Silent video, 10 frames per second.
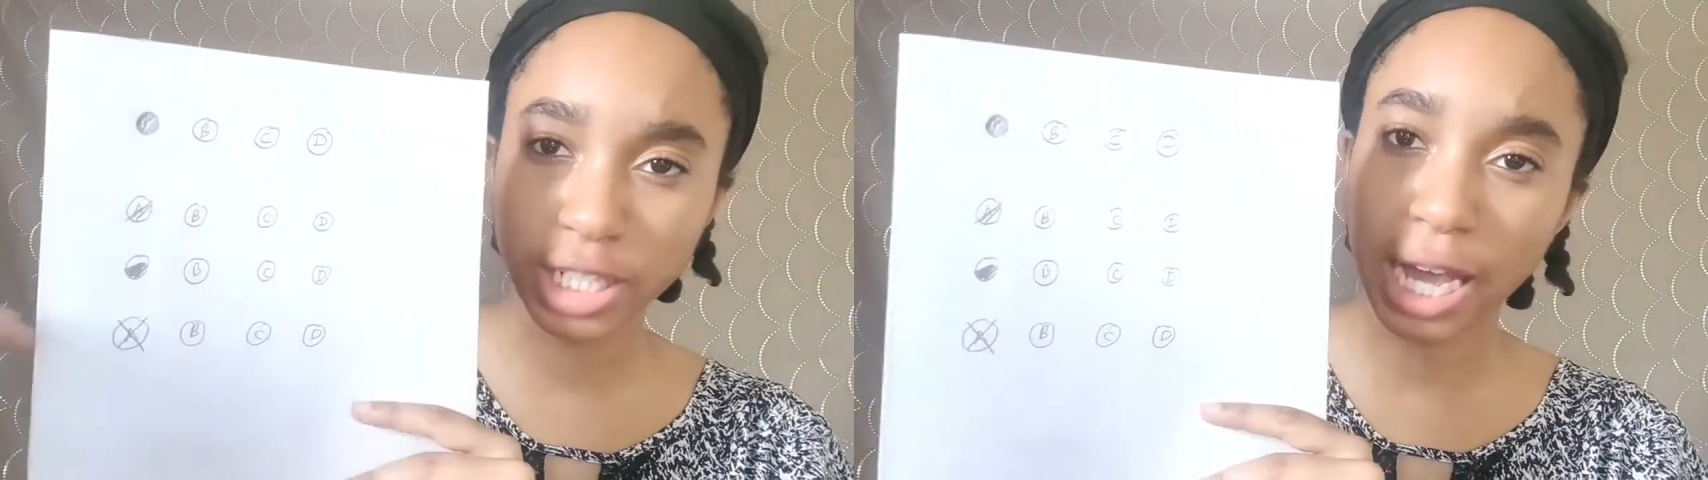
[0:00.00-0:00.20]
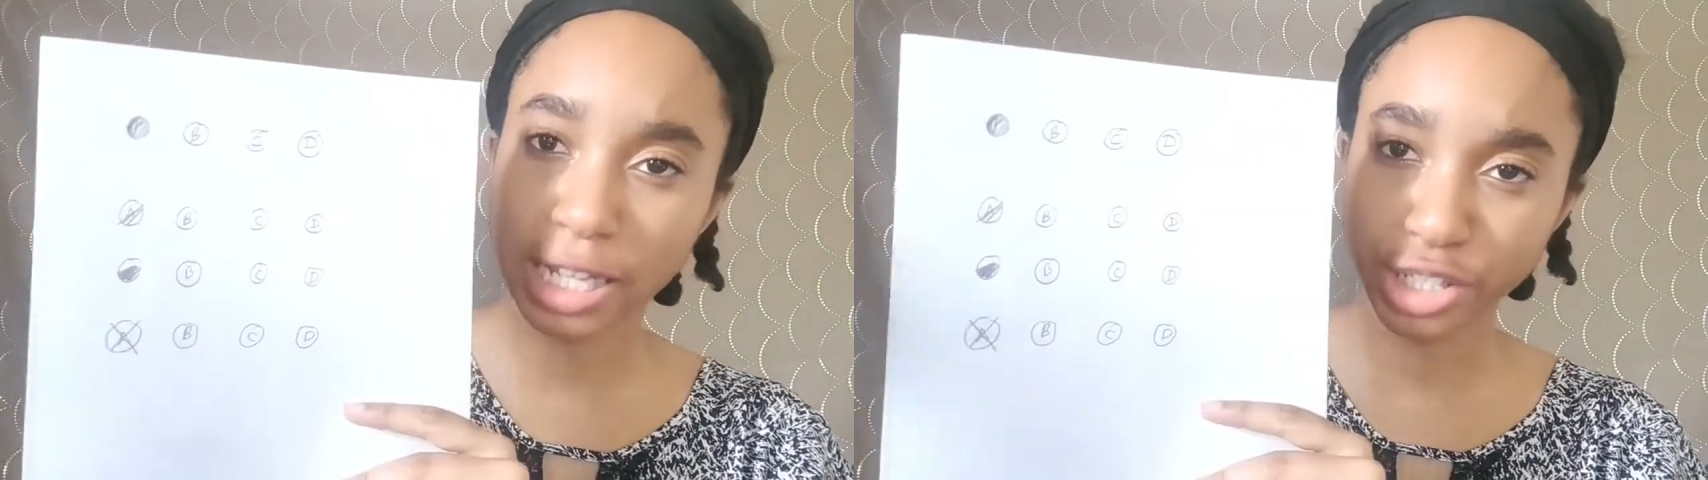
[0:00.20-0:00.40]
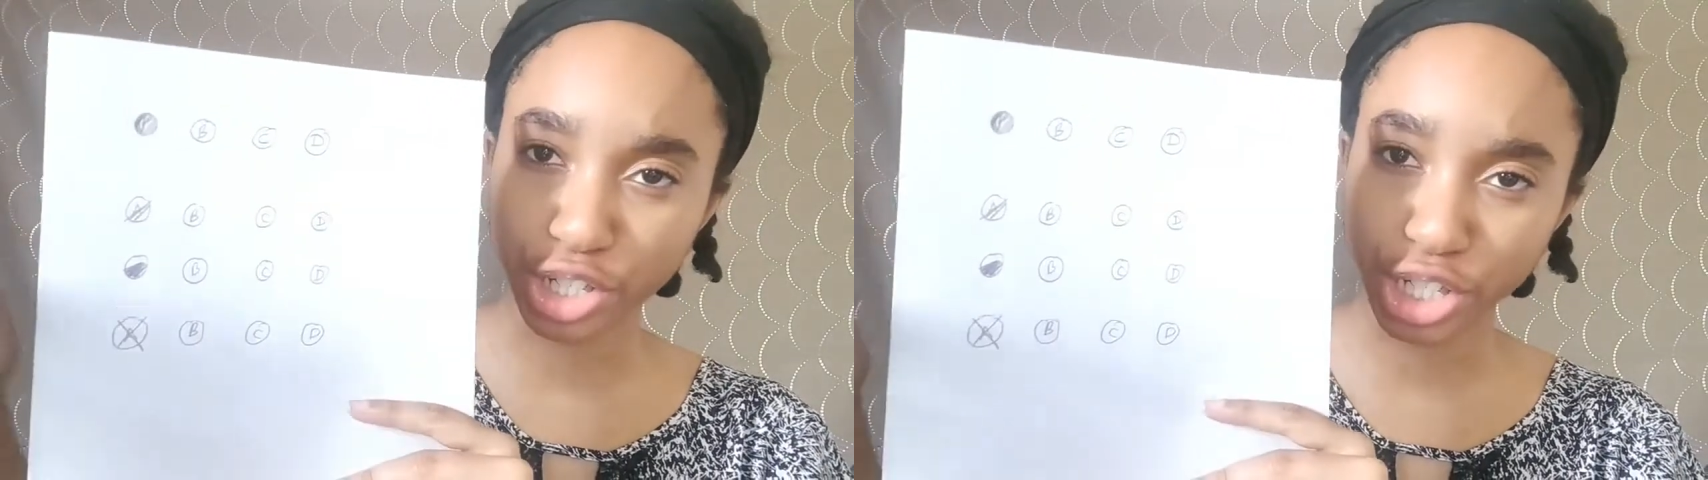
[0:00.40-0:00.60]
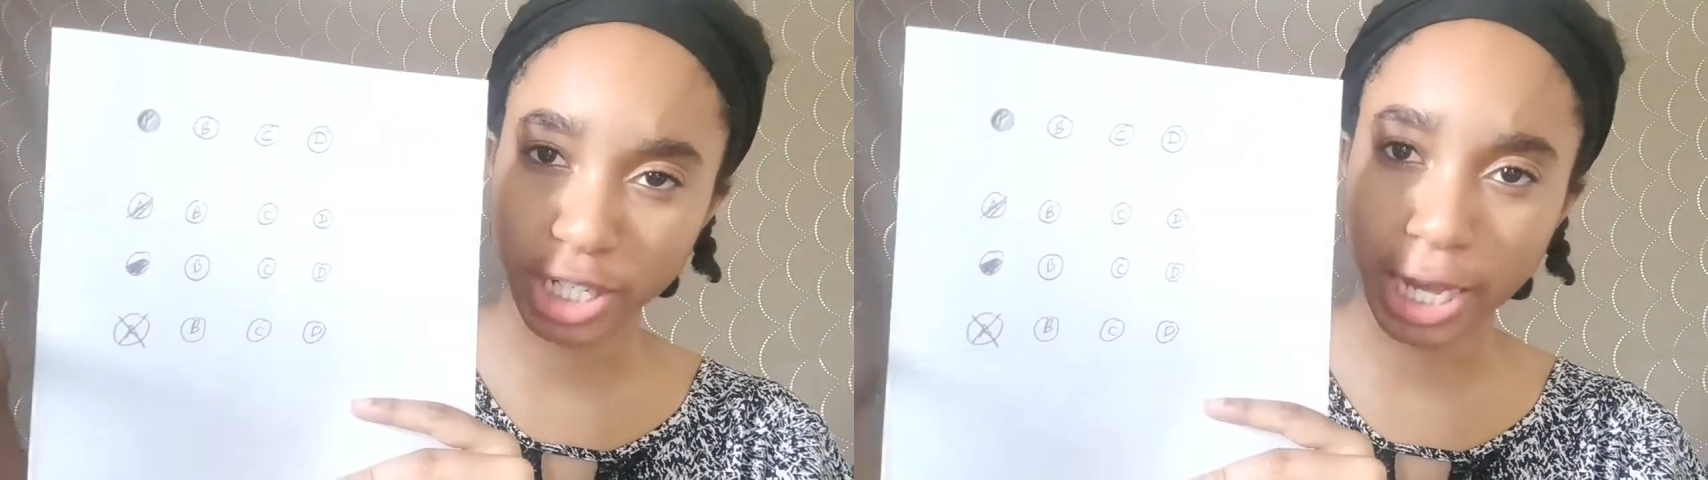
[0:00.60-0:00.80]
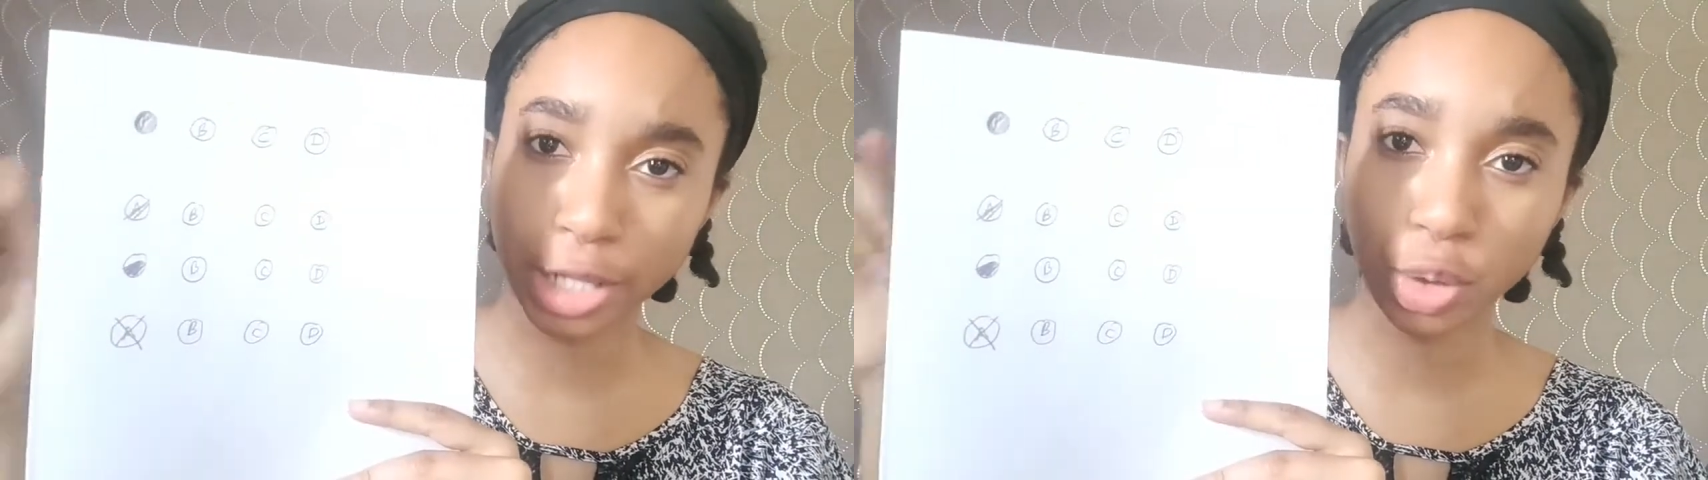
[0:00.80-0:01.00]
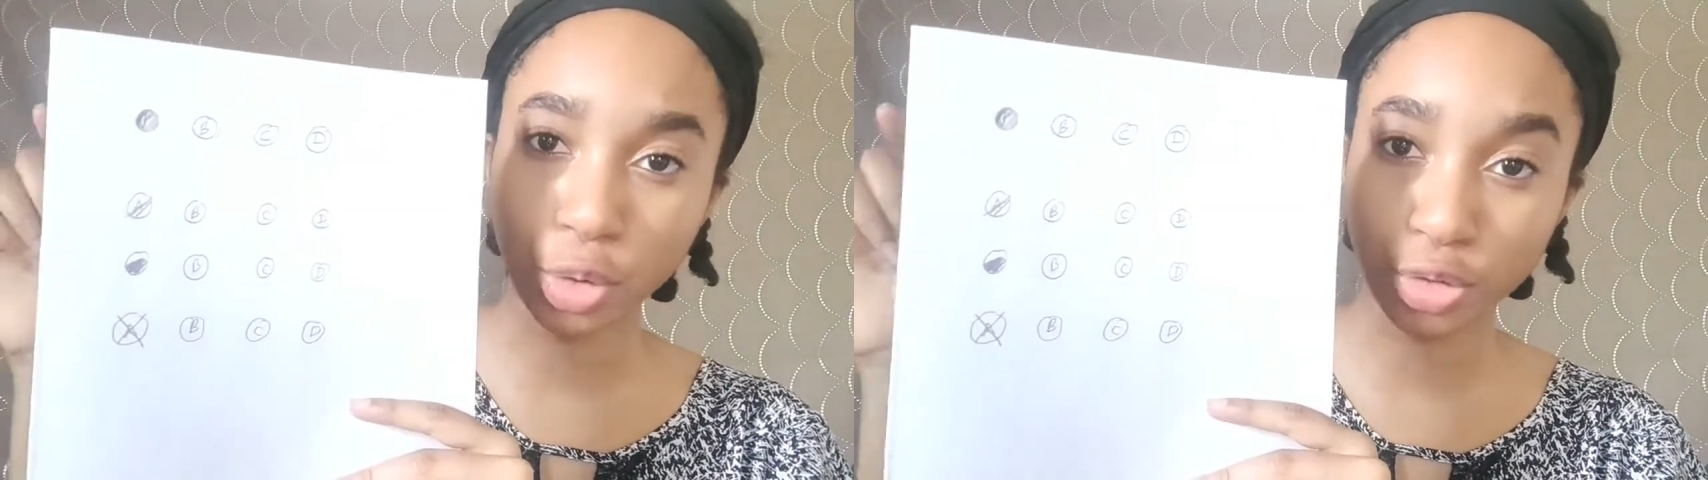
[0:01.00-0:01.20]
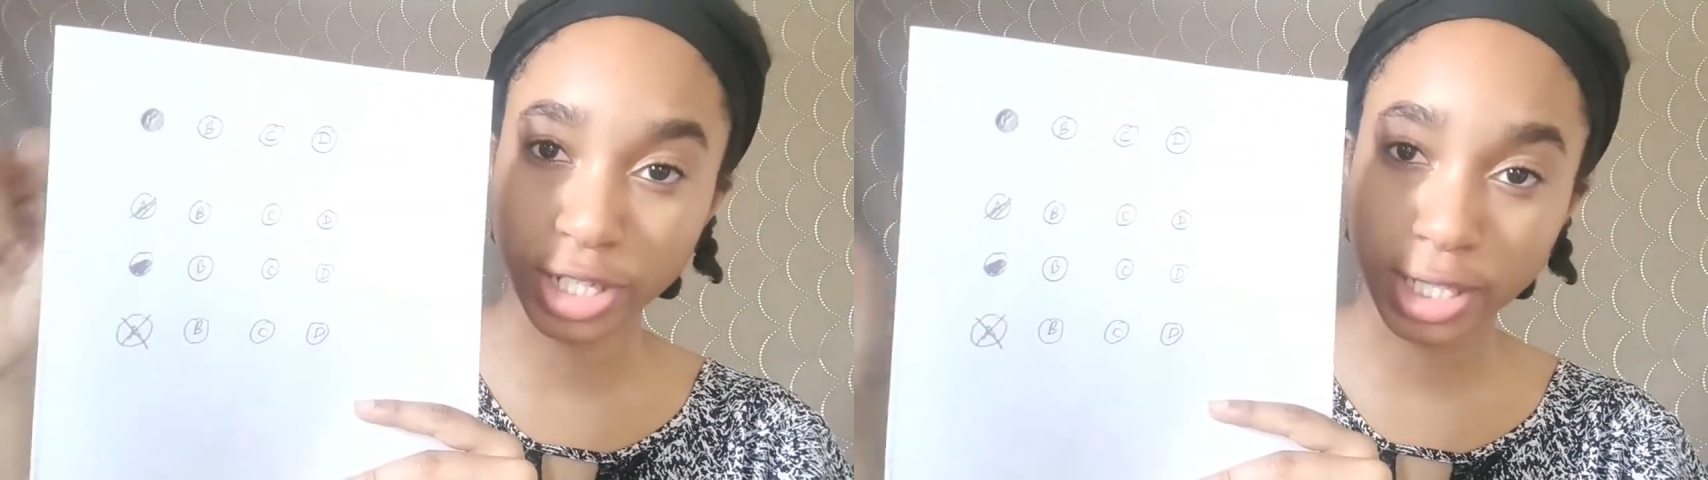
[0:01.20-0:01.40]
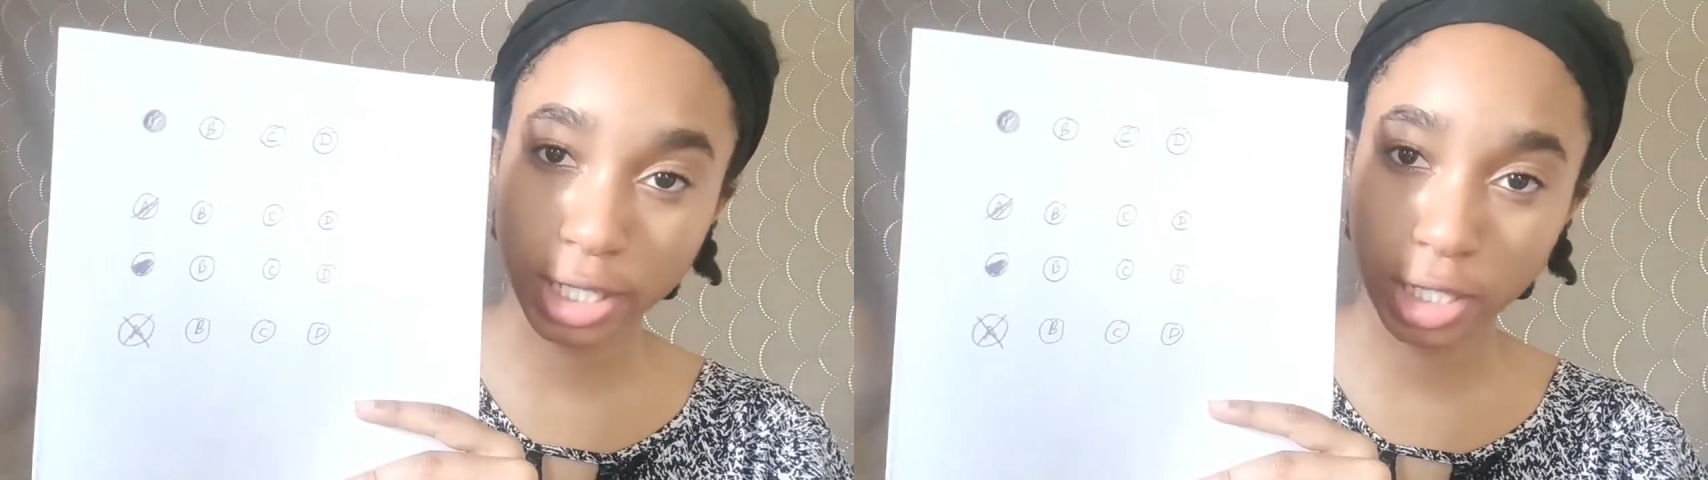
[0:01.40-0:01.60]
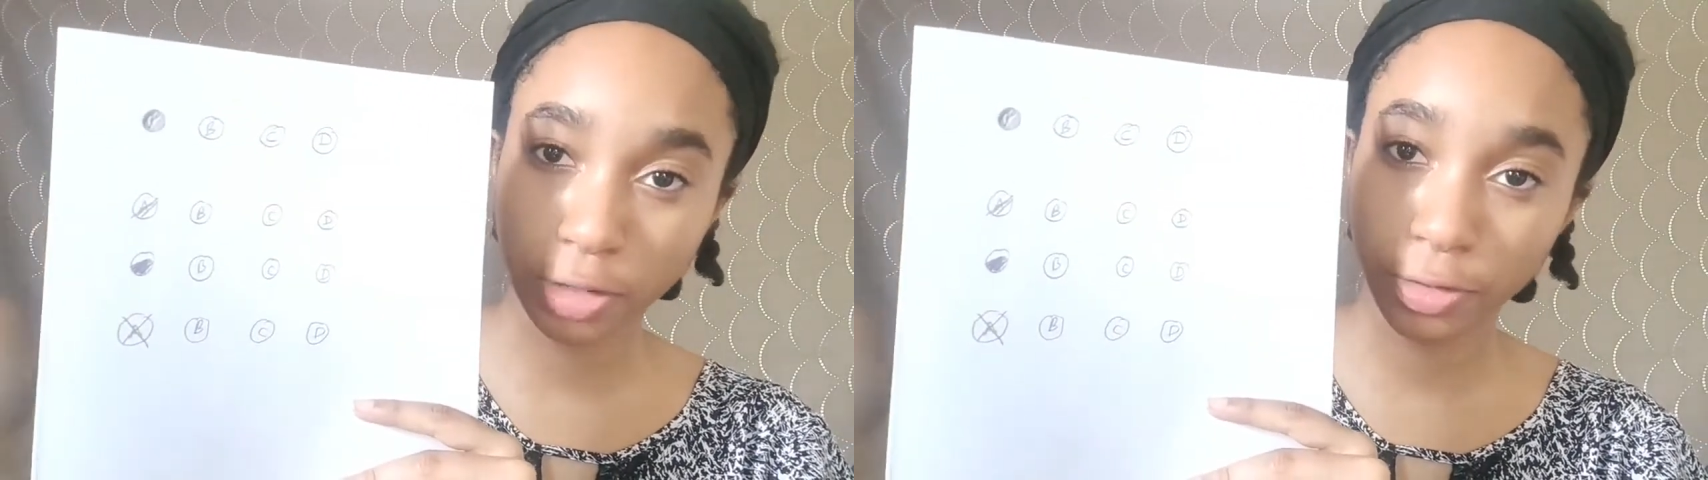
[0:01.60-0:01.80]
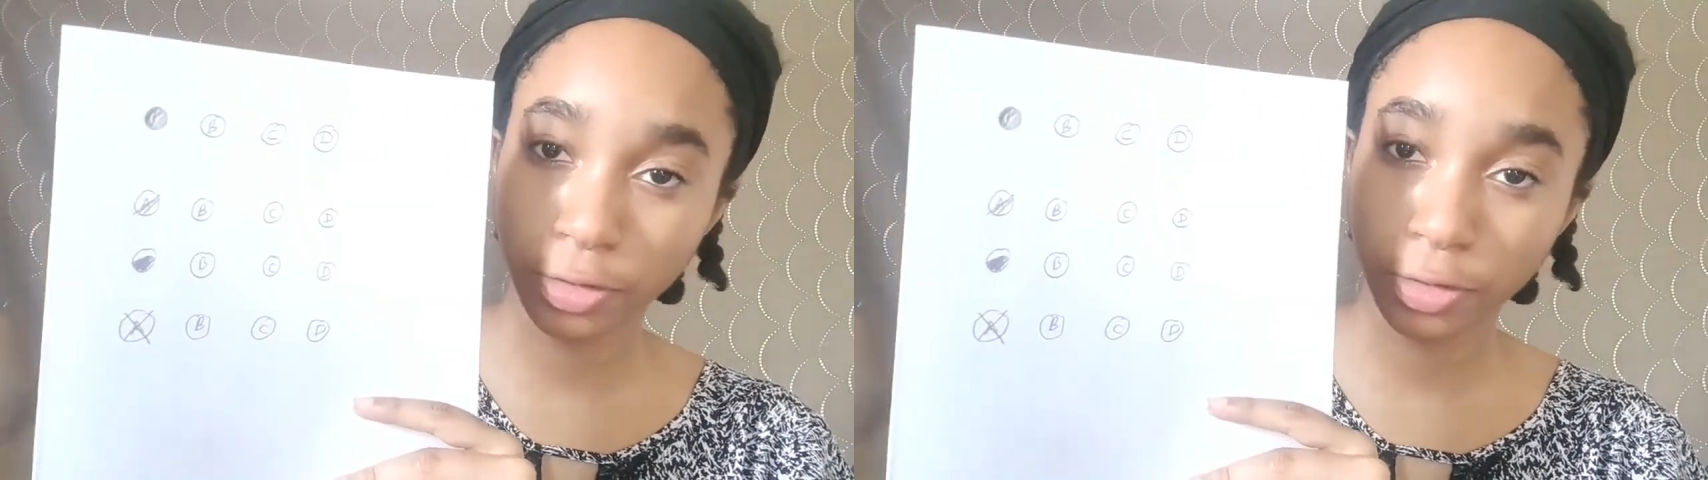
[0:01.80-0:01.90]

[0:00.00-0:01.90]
the answer sheet that you receive.